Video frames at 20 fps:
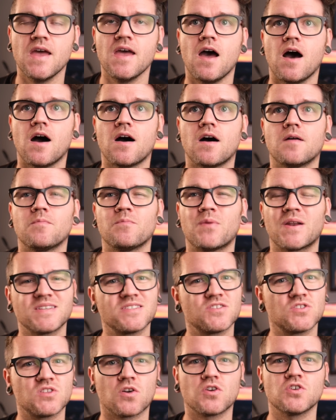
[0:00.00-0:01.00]
but I
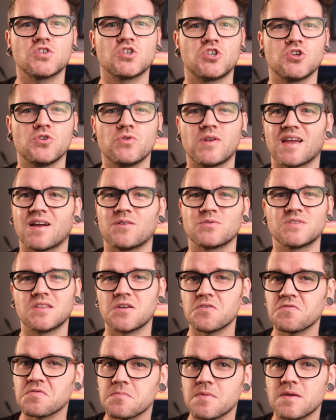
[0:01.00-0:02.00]
start shooting. I was
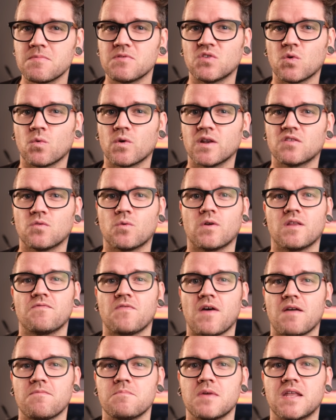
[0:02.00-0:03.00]
there for maybe
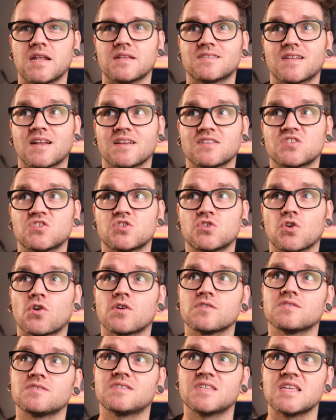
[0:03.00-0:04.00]
20-25 minutes, and I
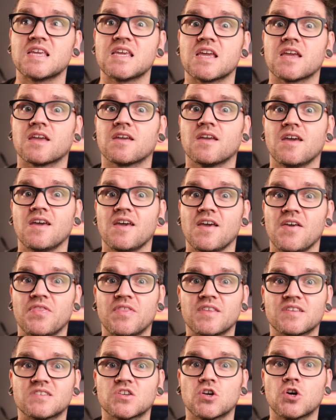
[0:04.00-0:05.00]
start seeing
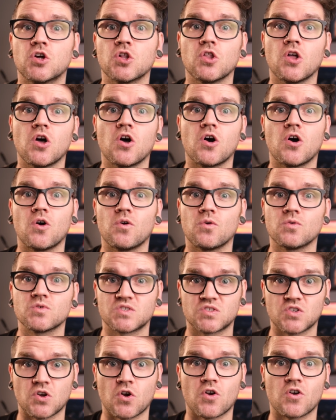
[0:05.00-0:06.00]
this glow
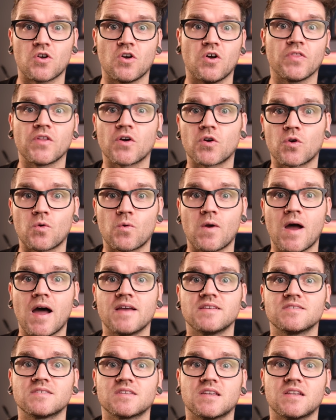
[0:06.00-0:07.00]
start on the
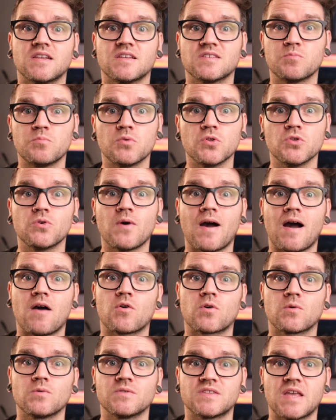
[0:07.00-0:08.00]
horizon as blue
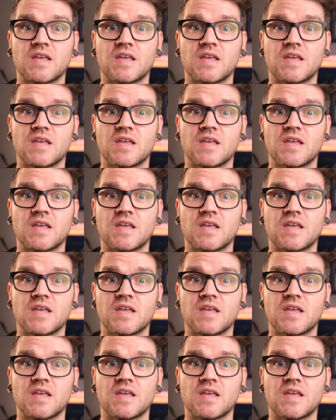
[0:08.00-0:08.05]
hour was